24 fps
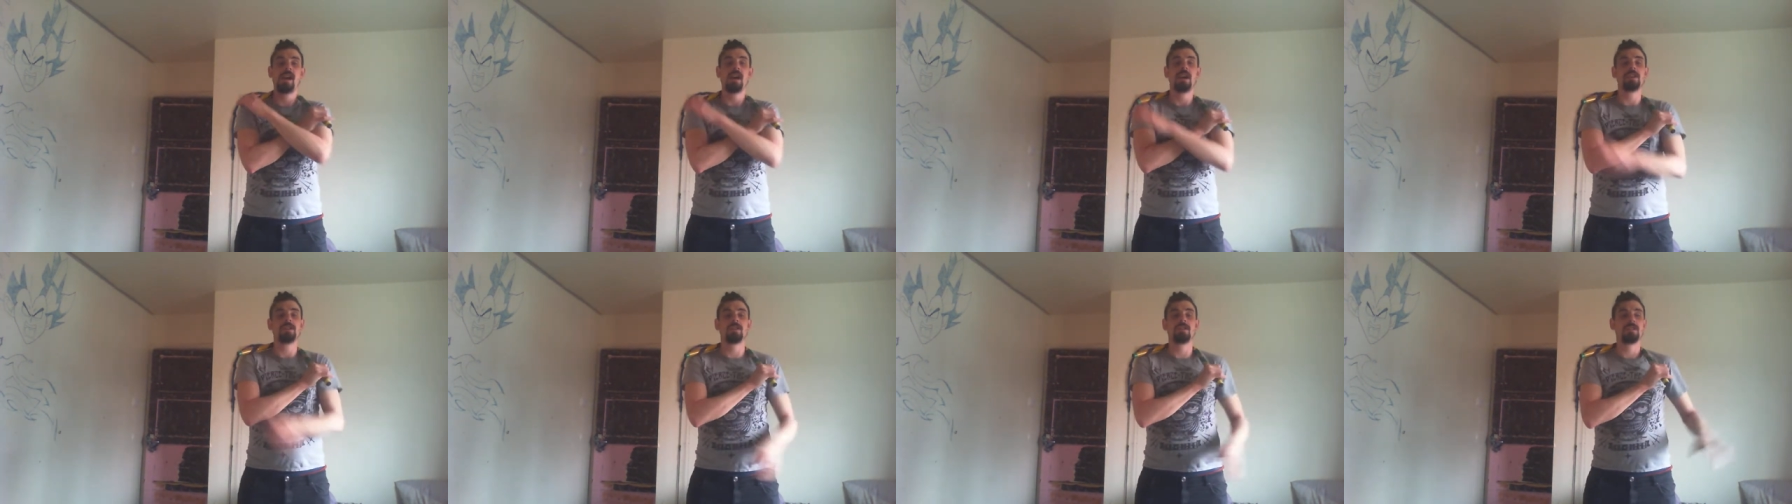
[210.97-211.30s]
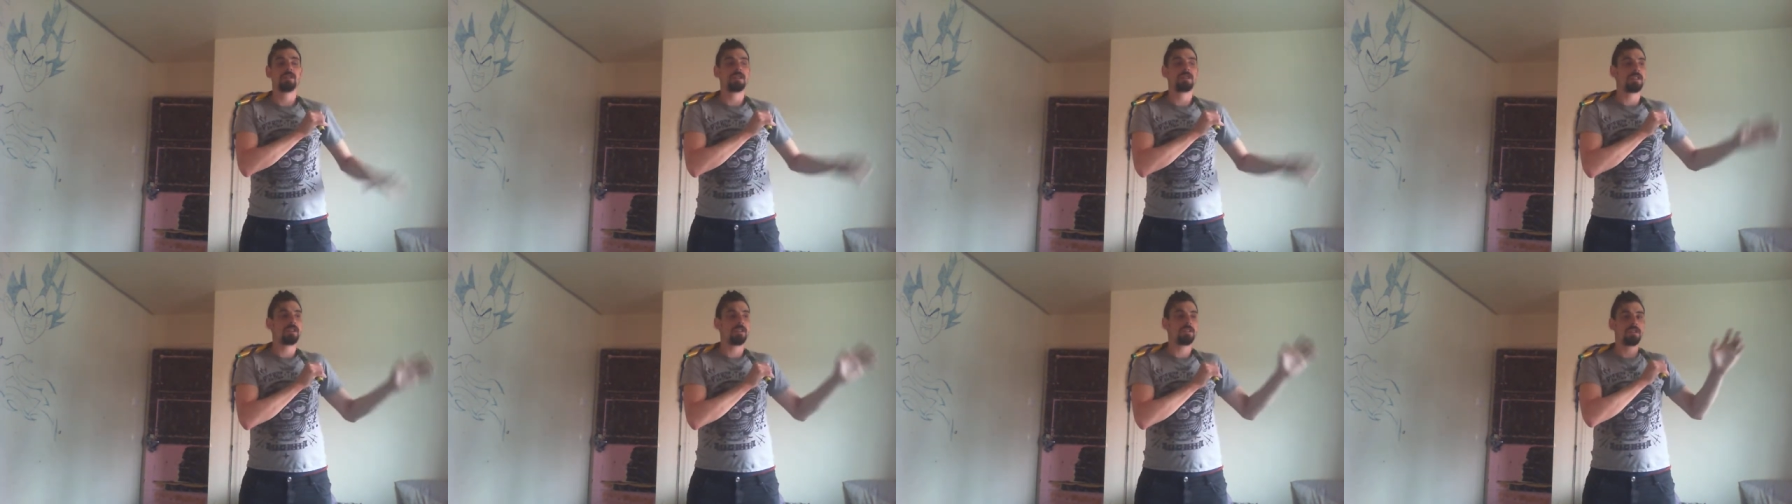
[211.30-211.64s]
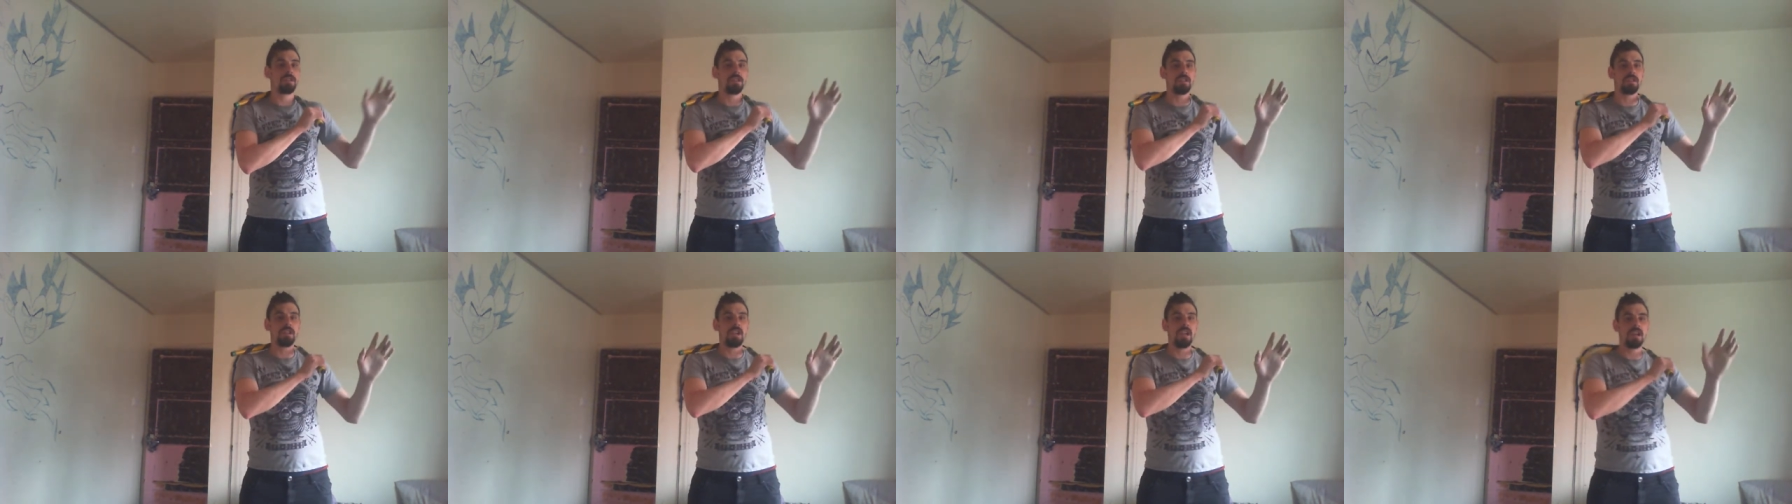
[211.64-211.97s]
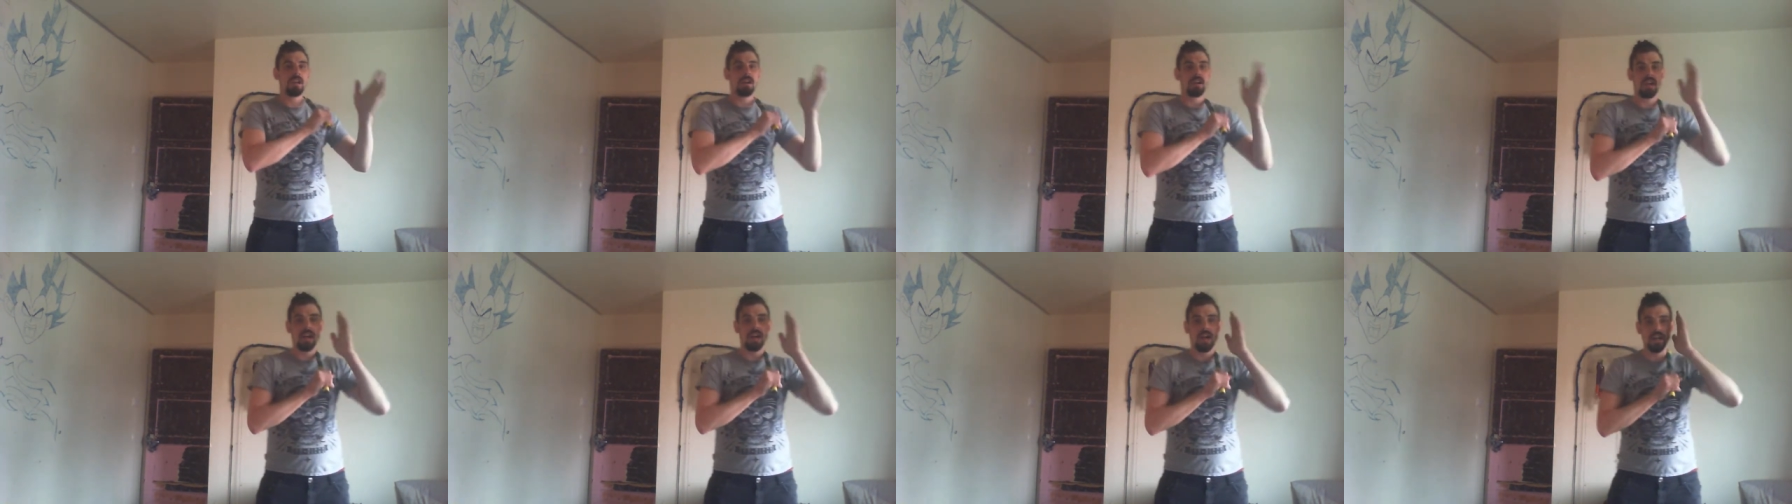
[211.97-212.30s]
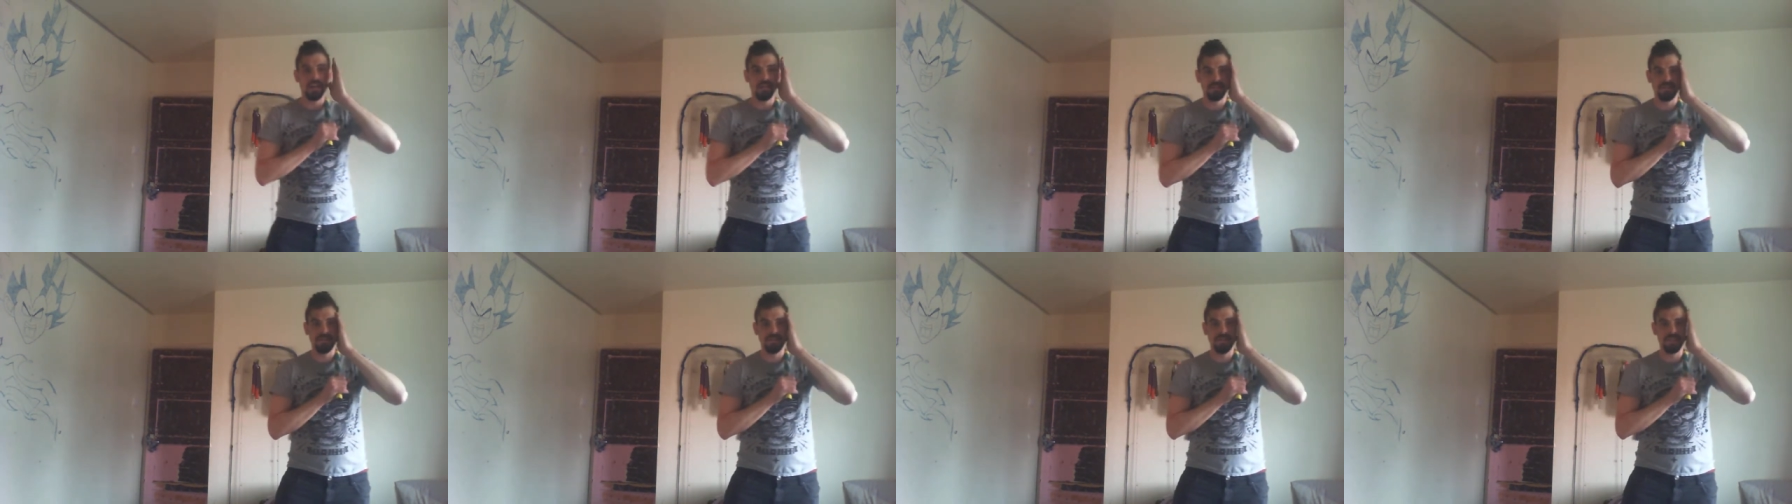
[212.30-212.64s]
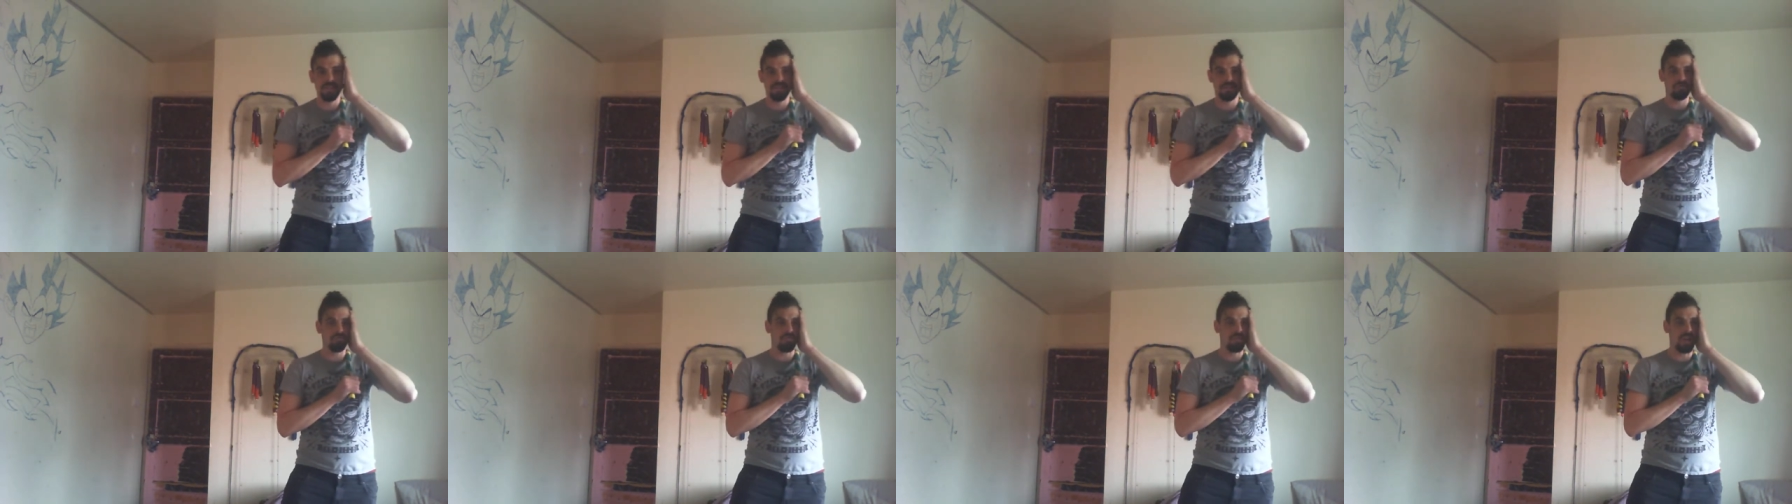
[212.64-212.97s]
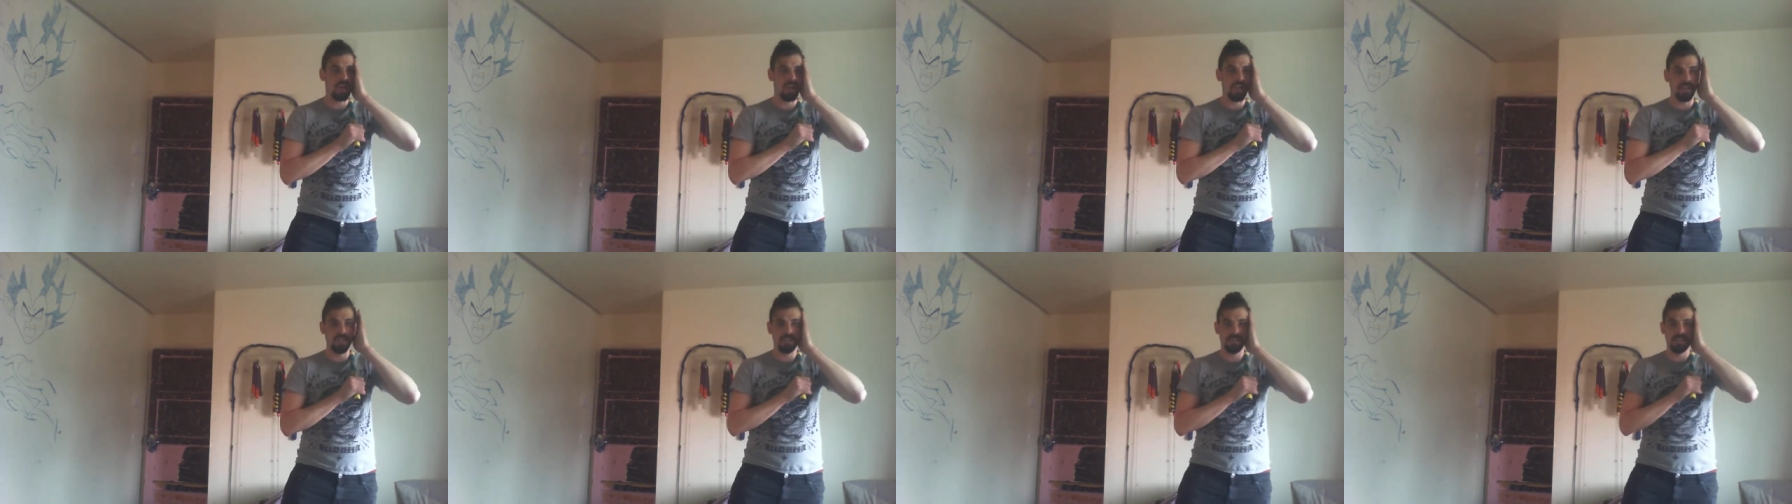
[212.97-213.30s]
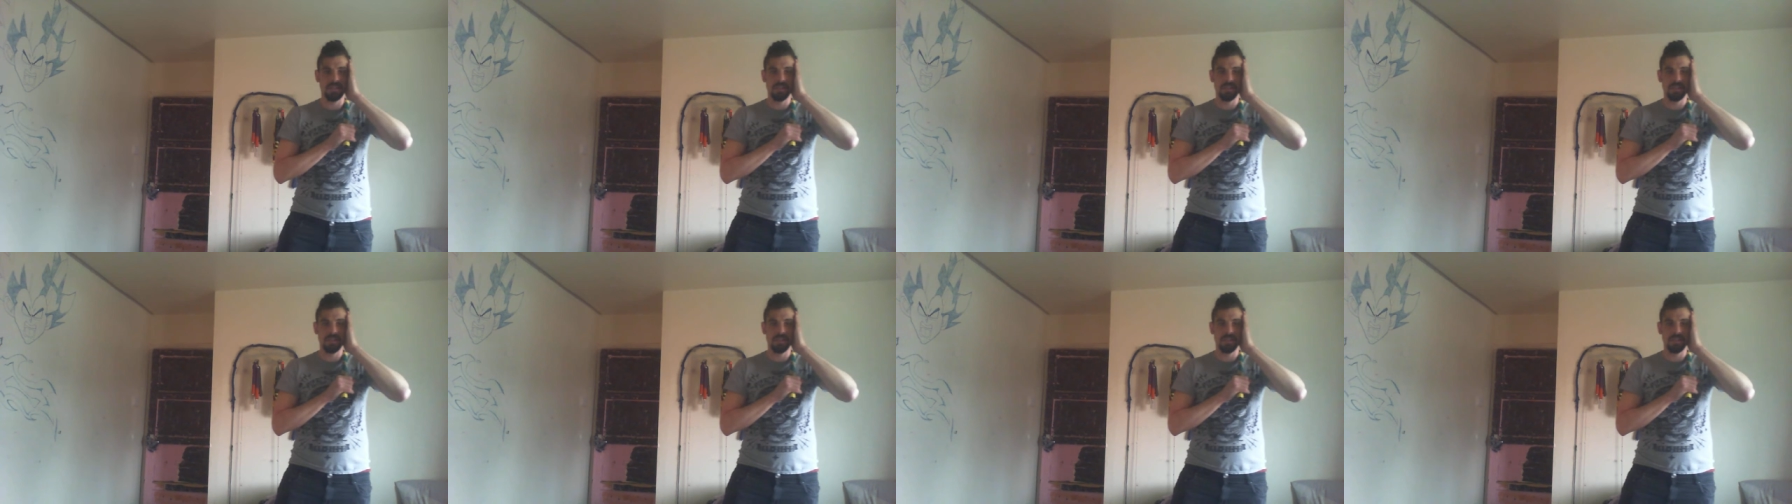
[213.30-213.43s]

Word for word: So it's so, so it's like kind of strike to the